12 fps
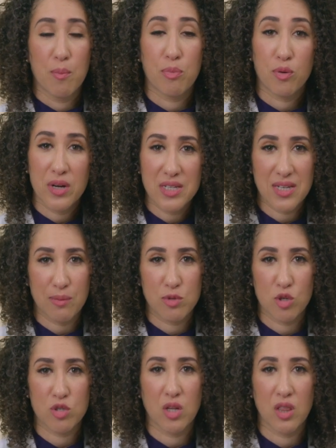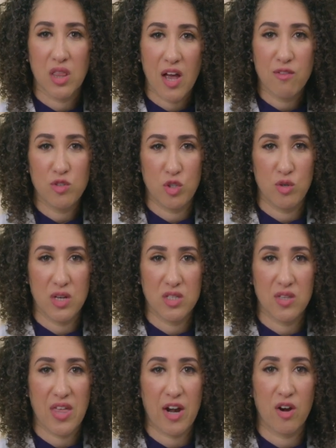Preceptors love
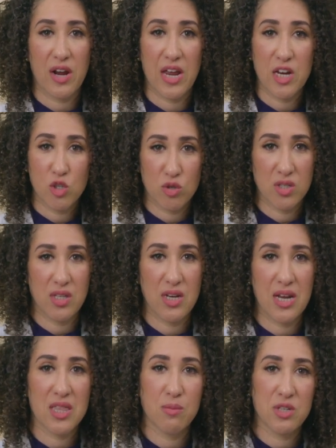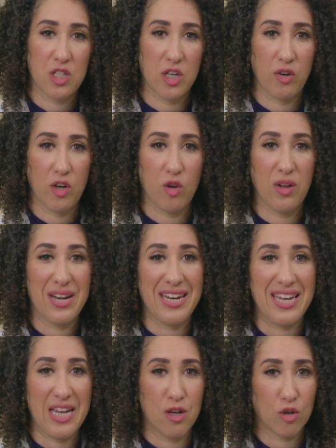students that are interested in the material and
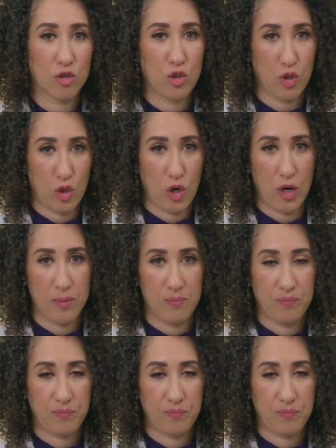eager to learn.